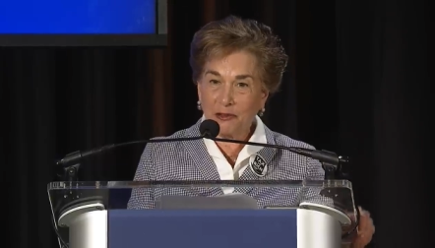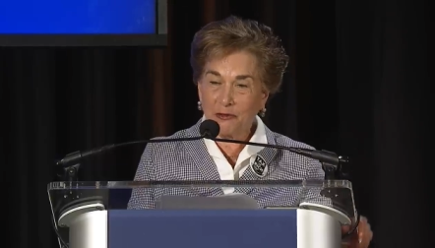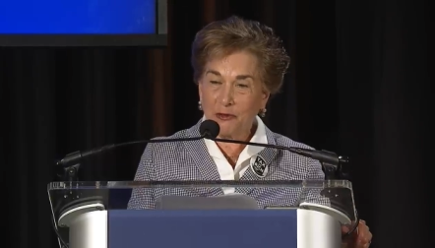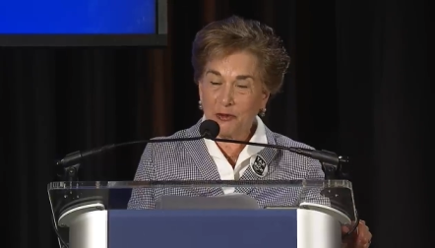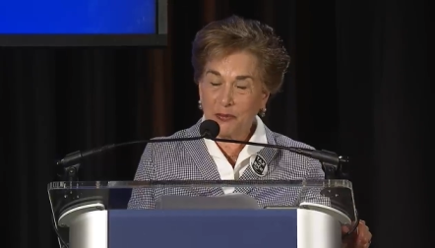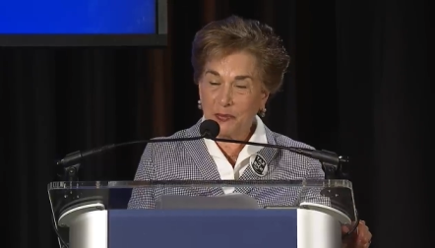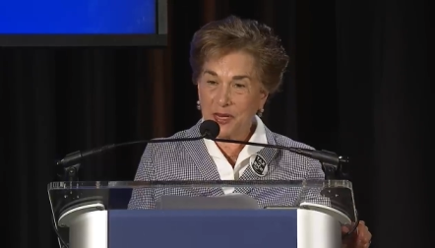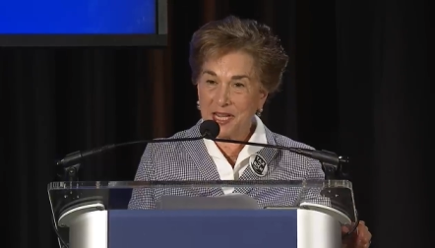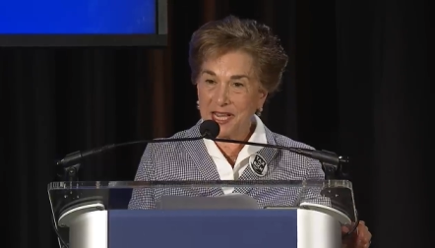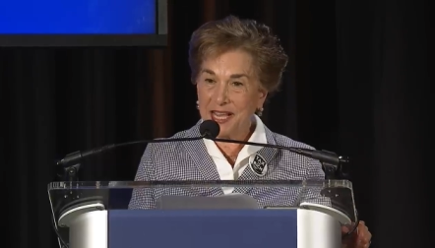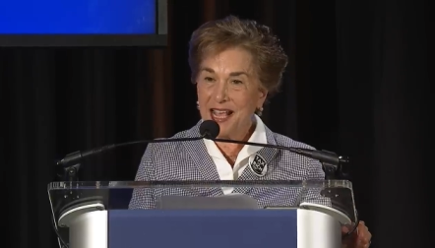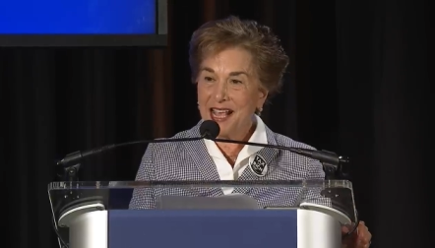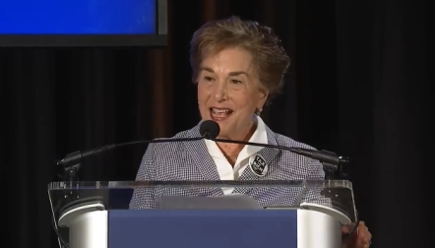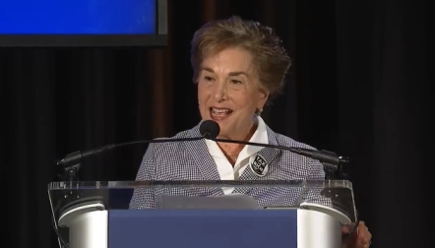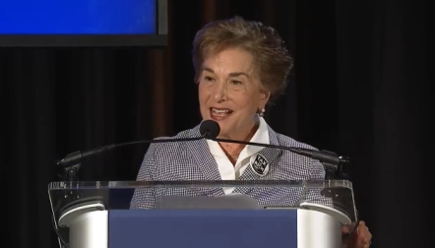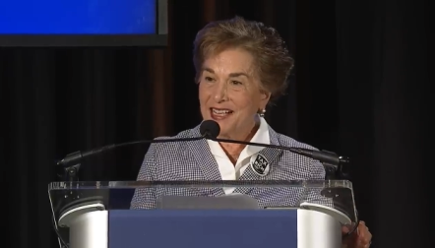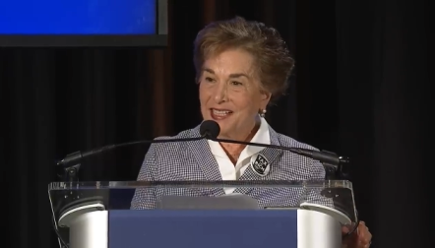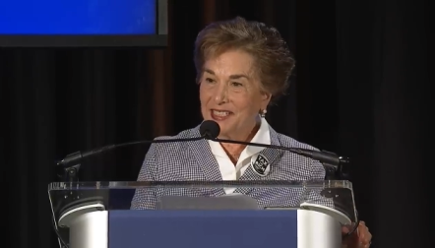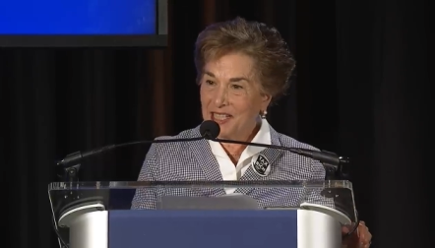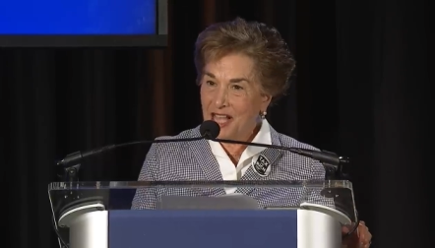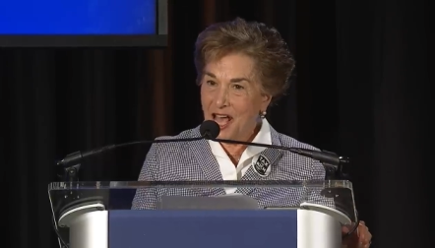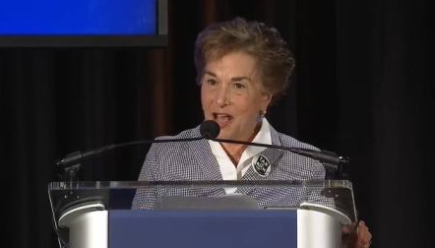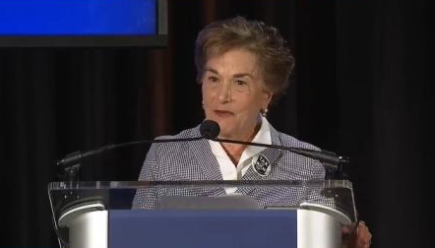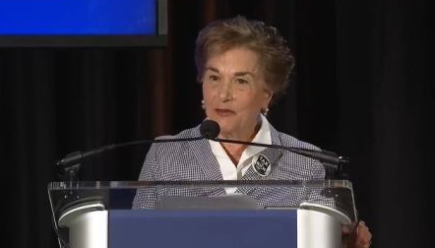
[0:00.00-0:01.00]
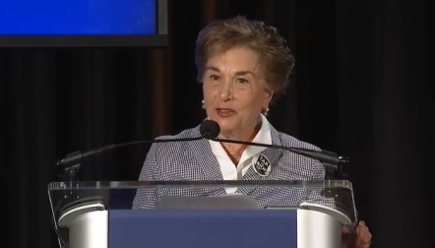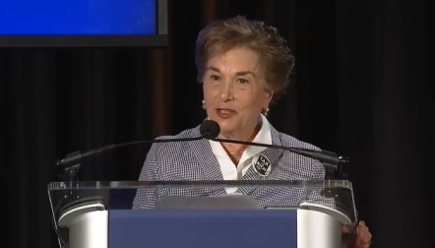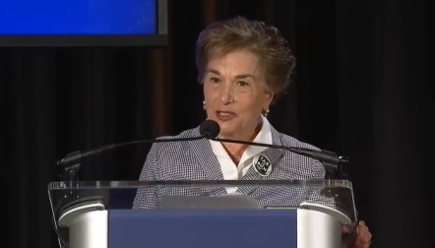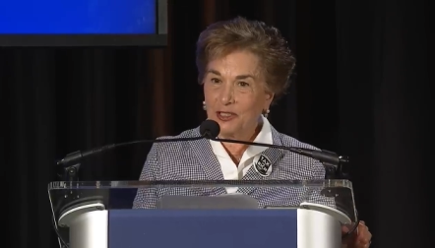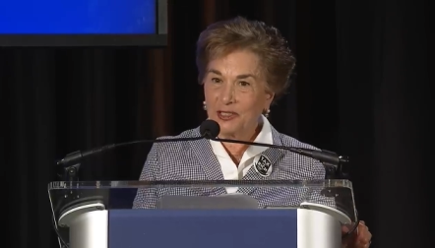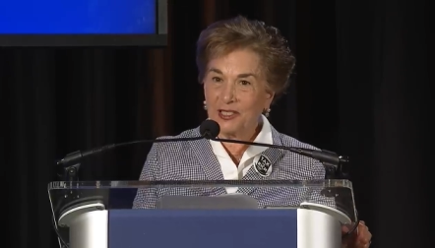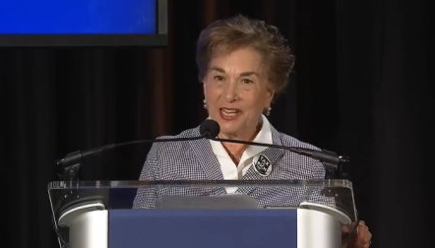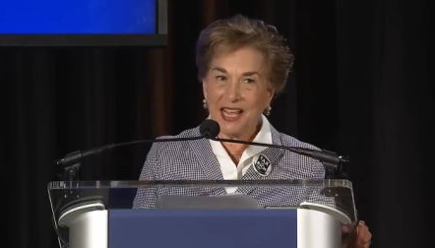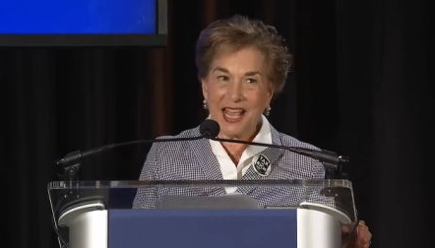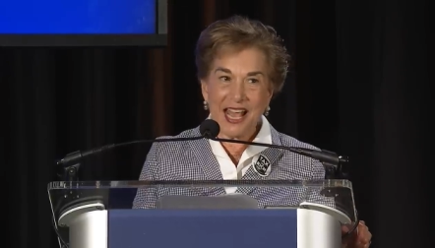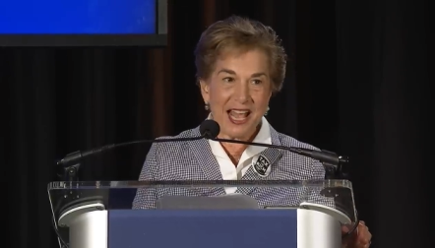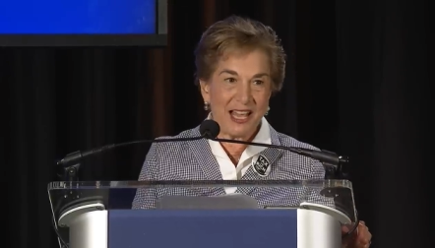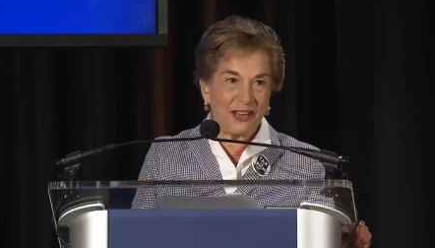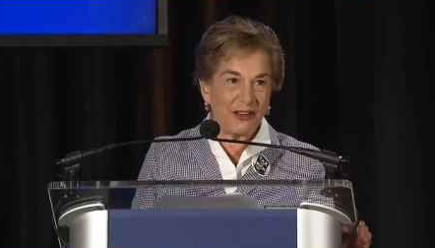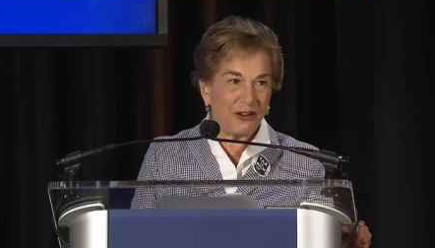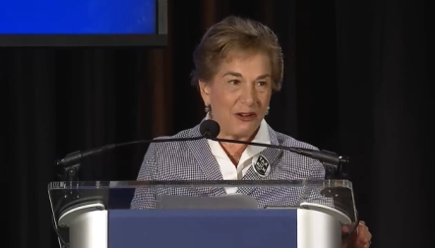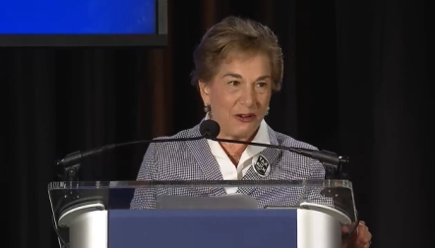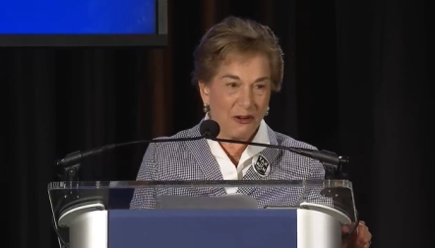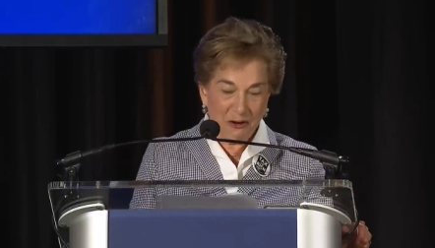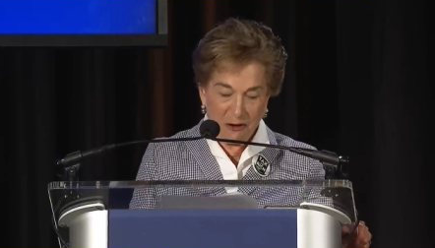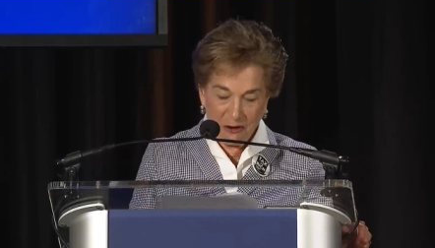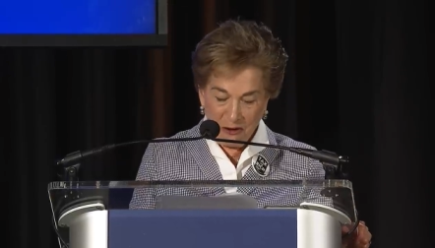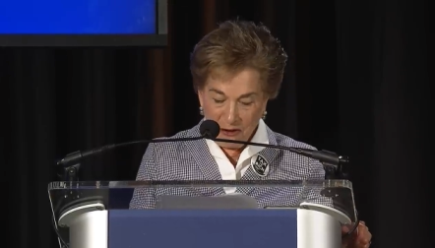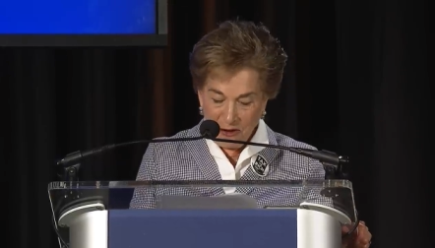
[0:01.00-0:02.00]
would be leveled at
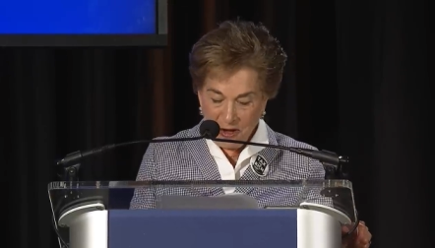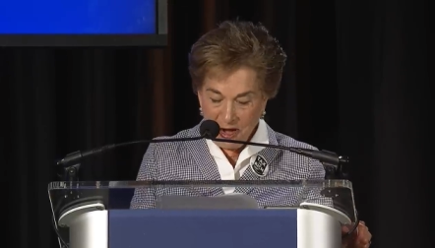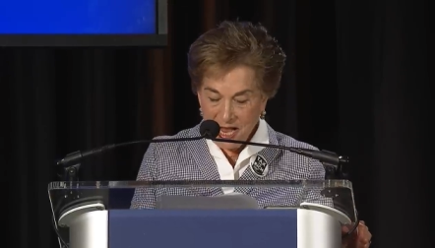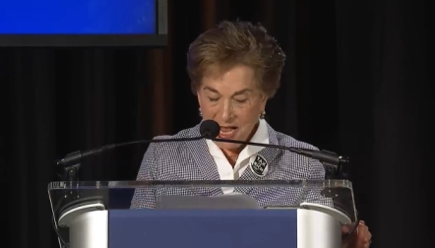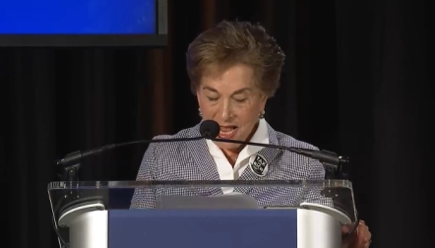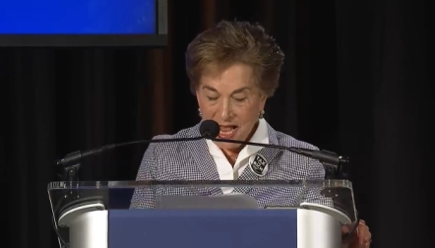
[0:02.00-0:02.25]
her.